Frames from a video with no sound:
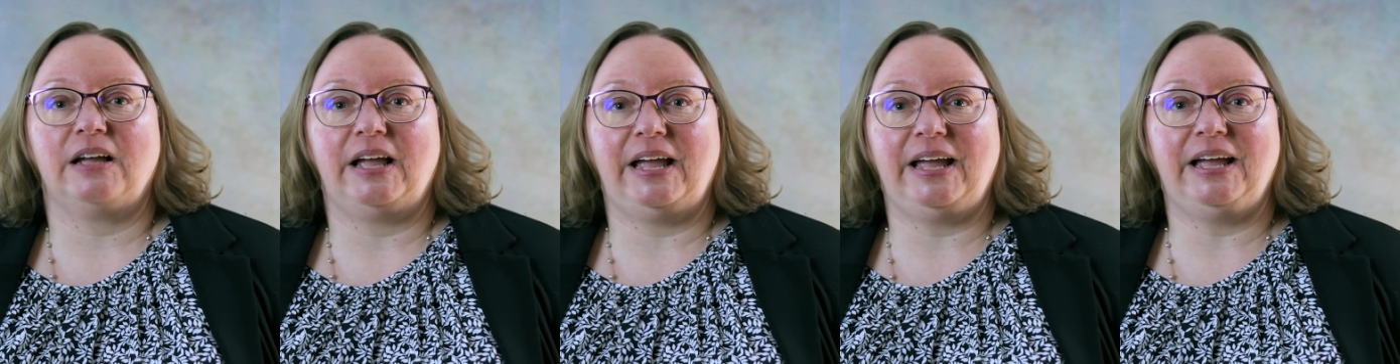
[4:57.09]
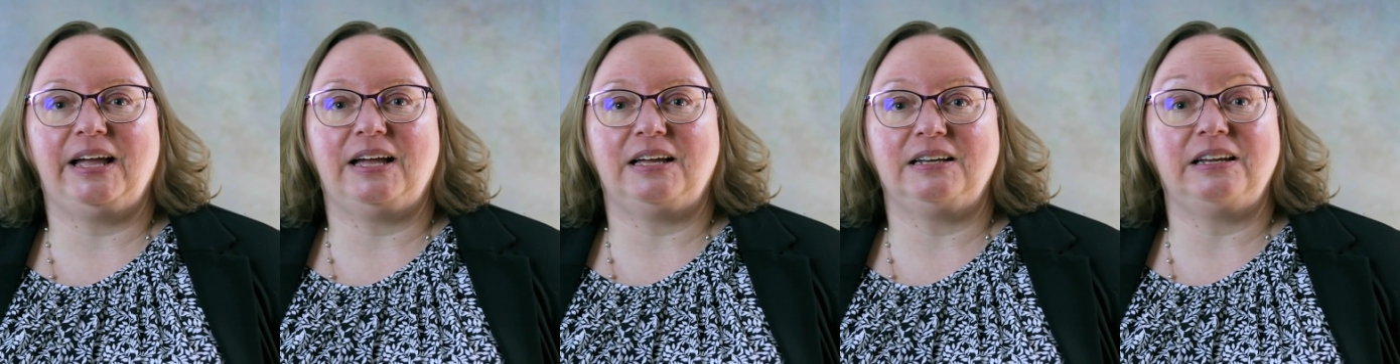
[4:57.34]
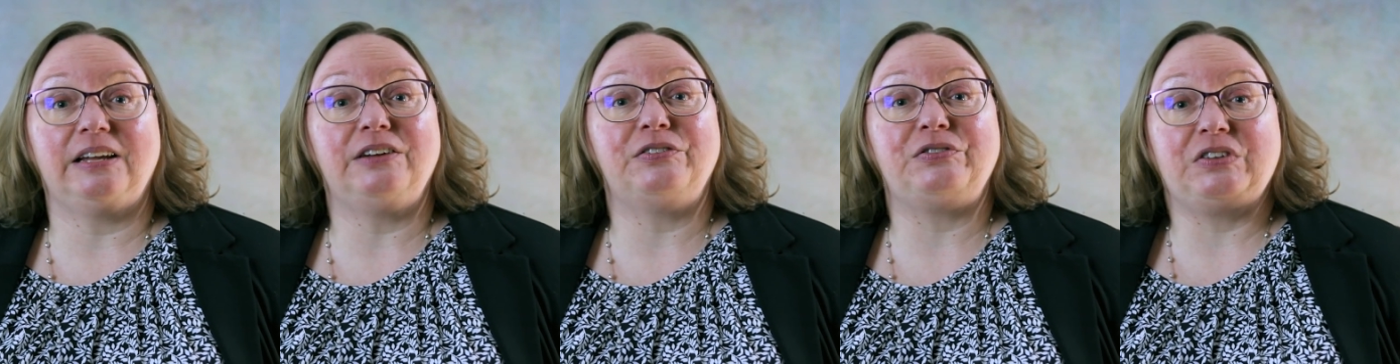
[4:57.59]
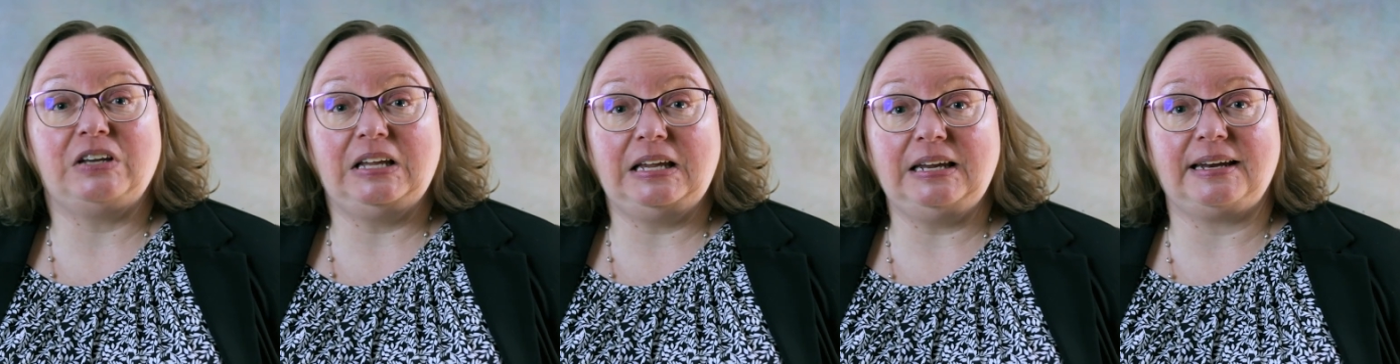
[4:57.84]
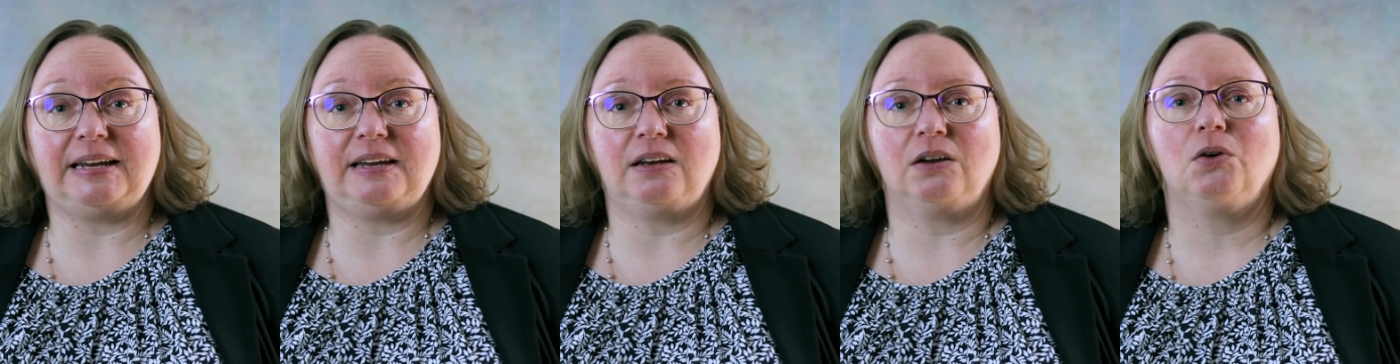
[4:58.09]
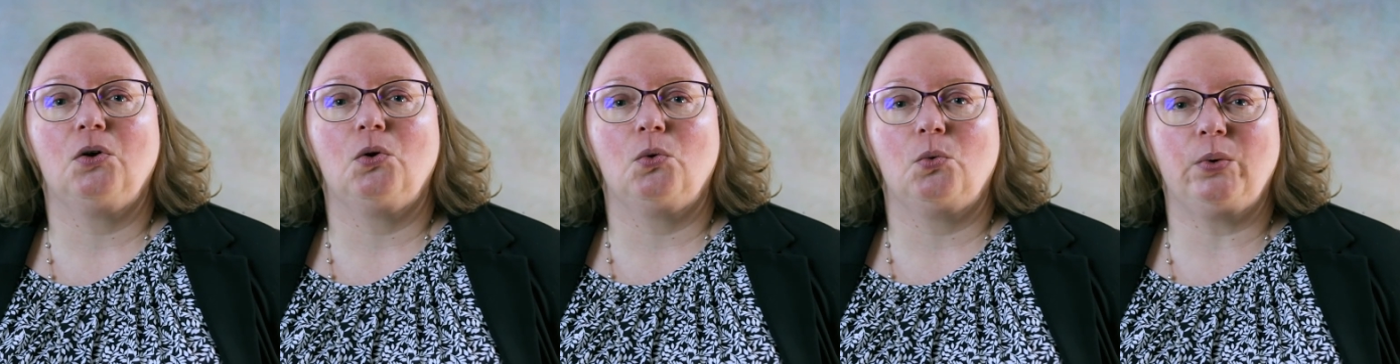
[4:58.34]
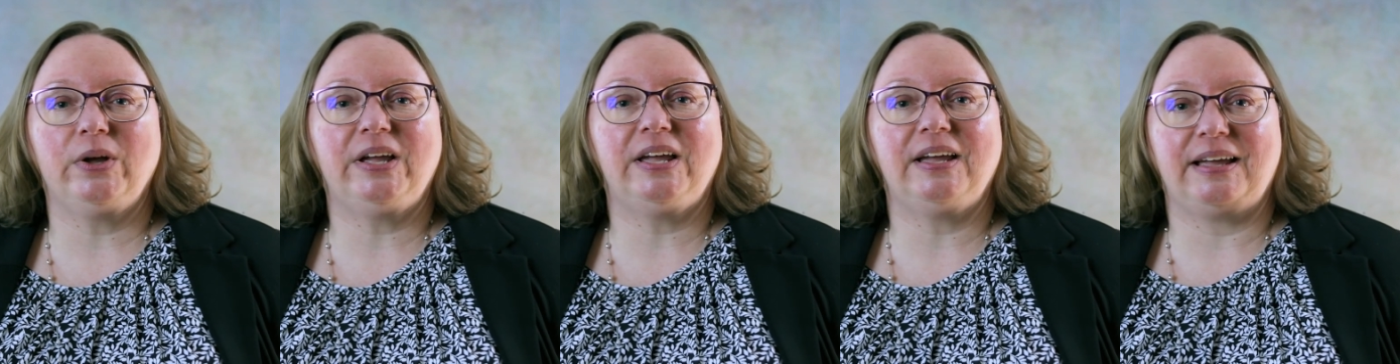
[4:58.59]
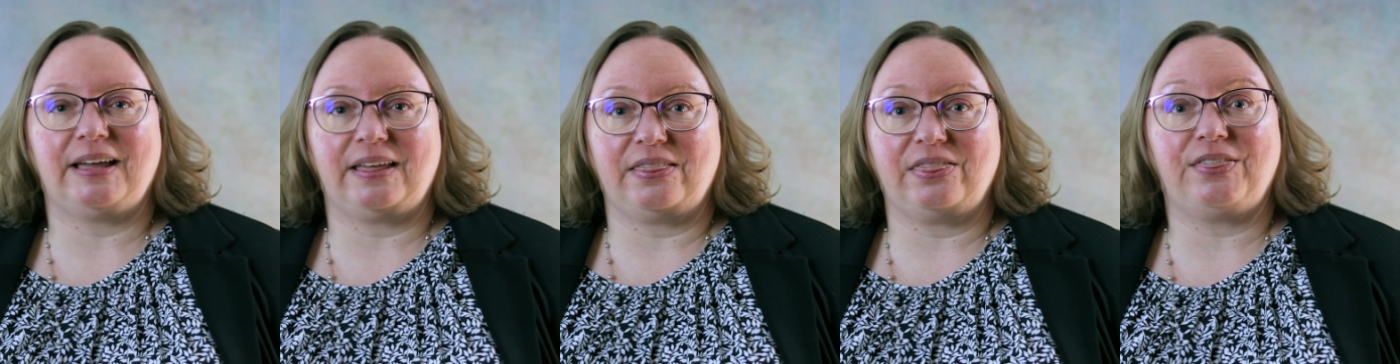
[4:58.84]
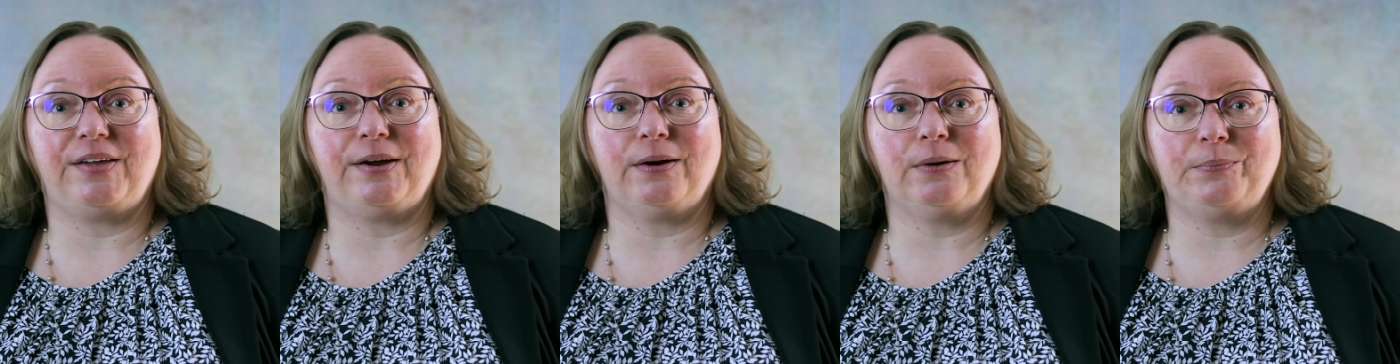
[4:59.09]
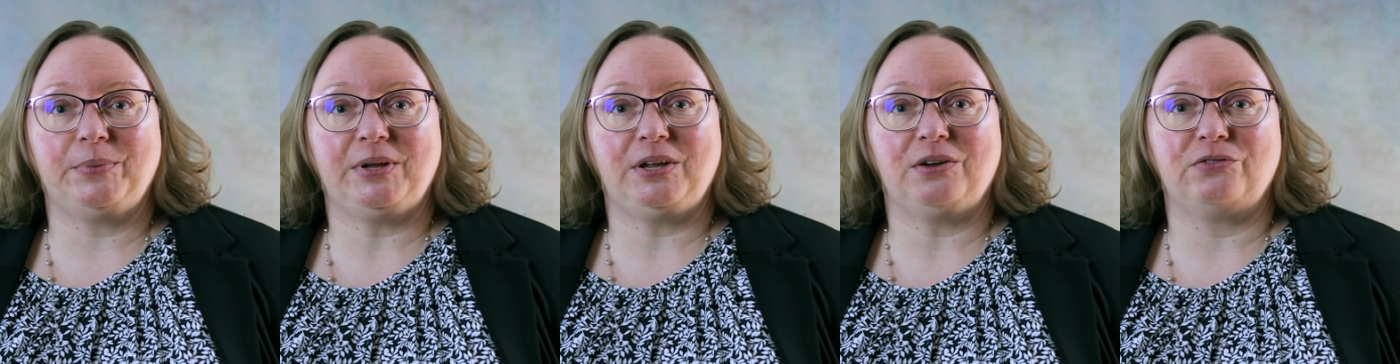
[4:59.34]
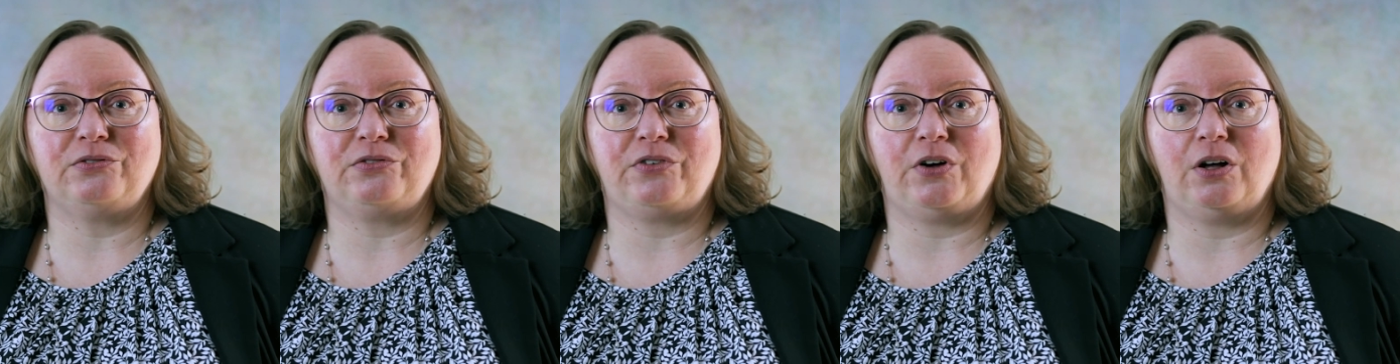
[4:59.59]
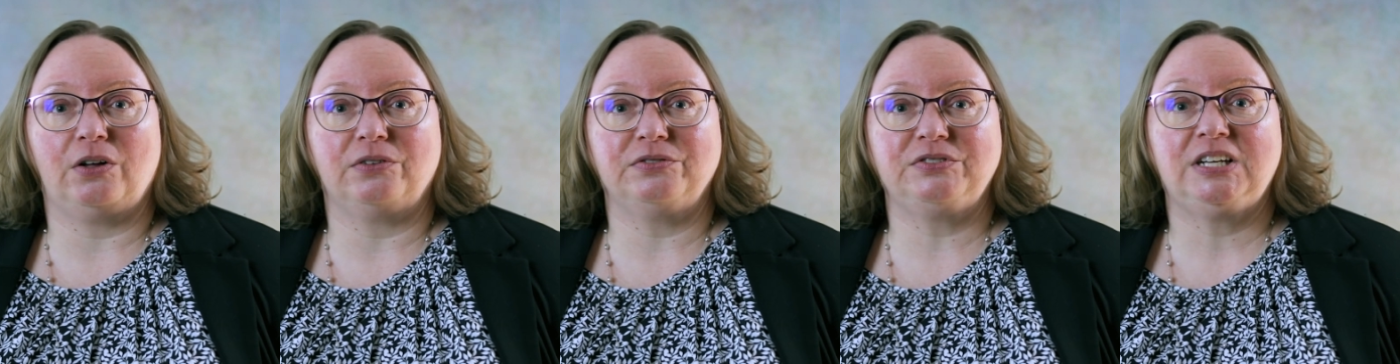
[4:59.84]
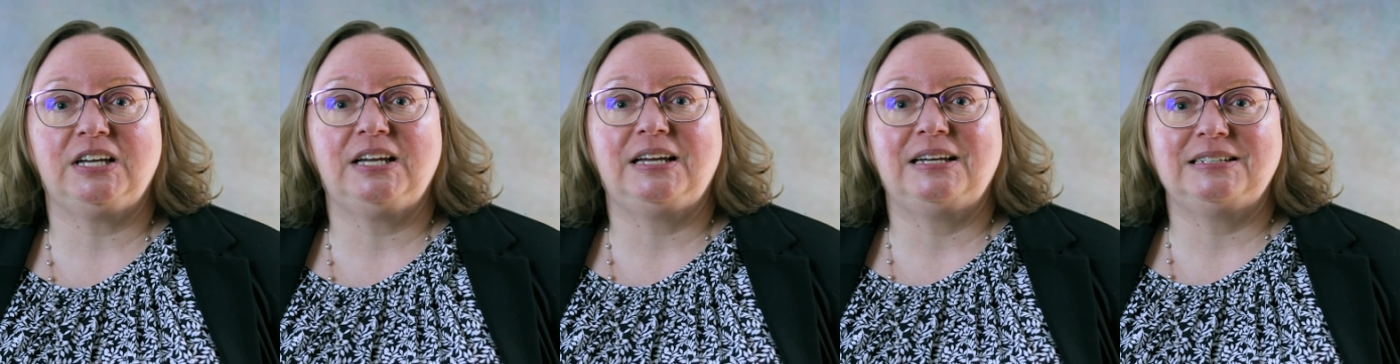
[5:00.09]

And if needed, we can get therapy involved